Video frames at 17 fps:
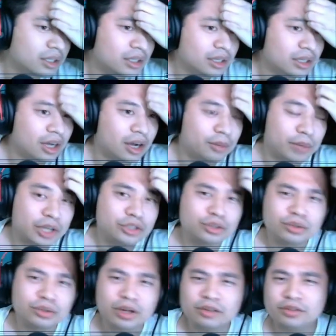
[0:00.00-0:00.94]
I
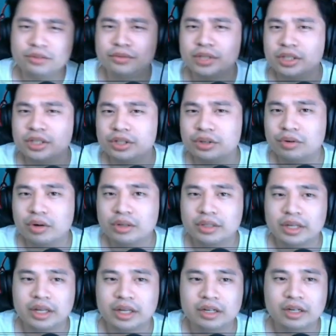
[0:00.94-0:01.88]
do have a video
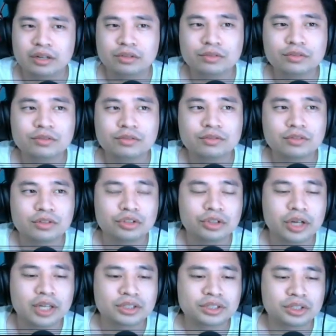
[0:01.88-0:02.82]
on that if
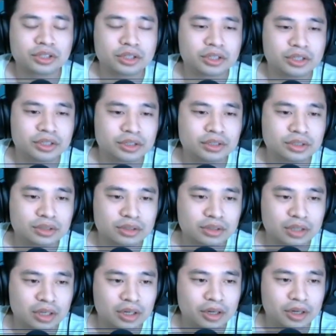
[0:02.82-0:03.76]
you guys are
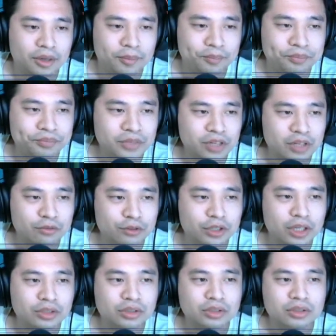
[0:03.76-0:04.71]
curious, if you
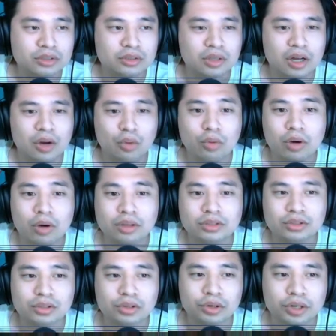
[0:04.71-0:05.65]
guys
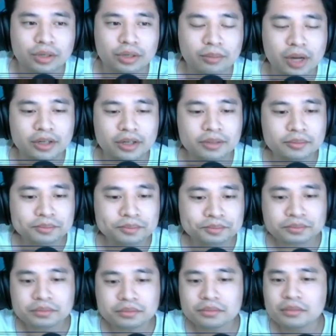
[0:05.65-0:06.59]
want to learn about it.
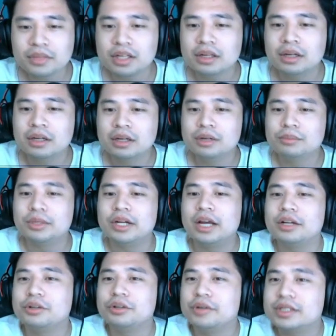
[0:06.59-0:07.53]
But
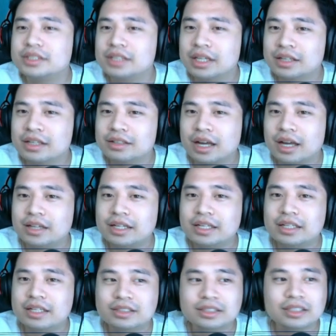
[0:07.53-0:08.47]
anyways, that
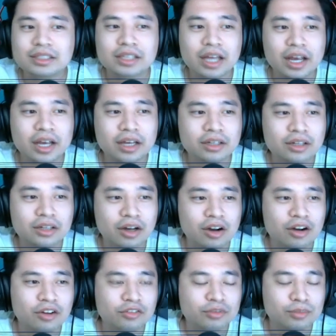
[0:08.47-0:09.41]
is the end
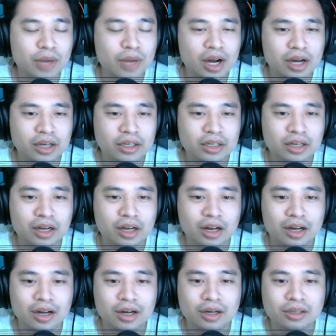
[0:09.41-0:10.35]
of my
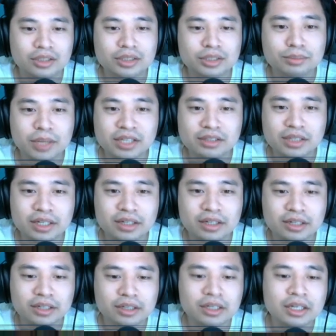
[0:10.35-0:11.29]

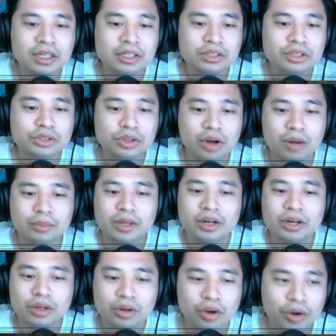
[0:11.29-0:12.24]
spectating. So I'm
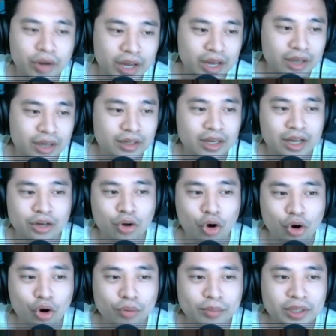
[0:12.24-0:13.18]
gonna go ahead and
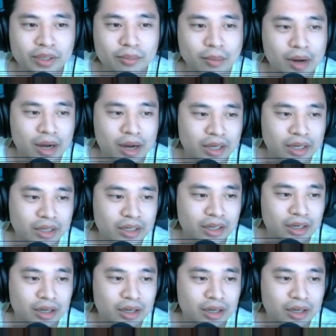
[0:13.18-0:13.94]
open my